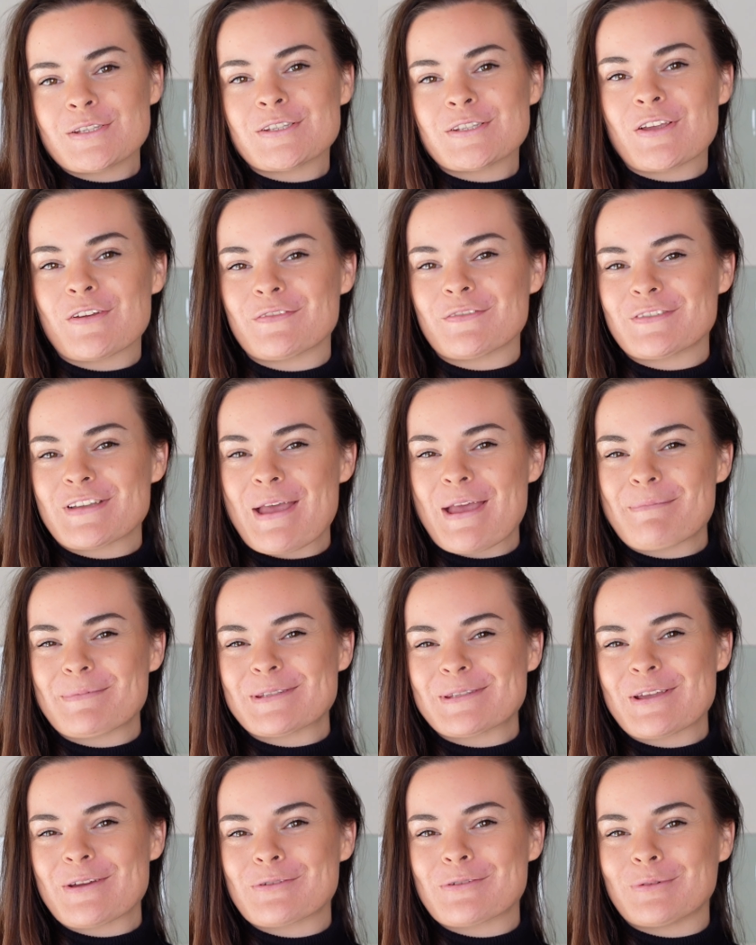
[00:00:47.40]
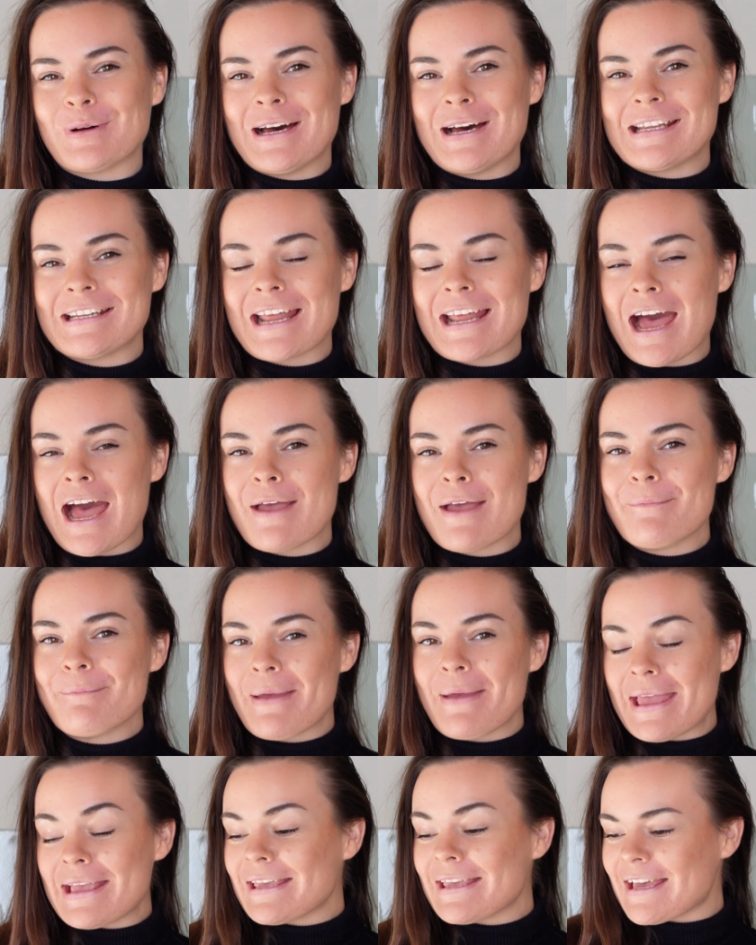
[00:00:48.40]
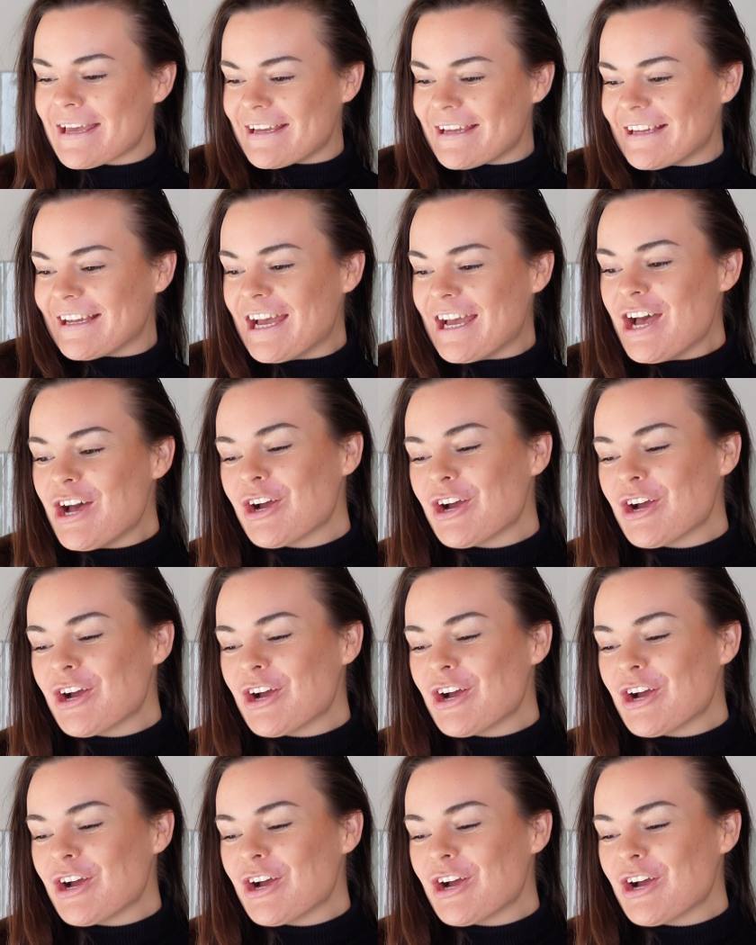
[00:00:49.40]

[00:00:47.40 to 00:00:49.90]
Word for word: So for episode one, I'm making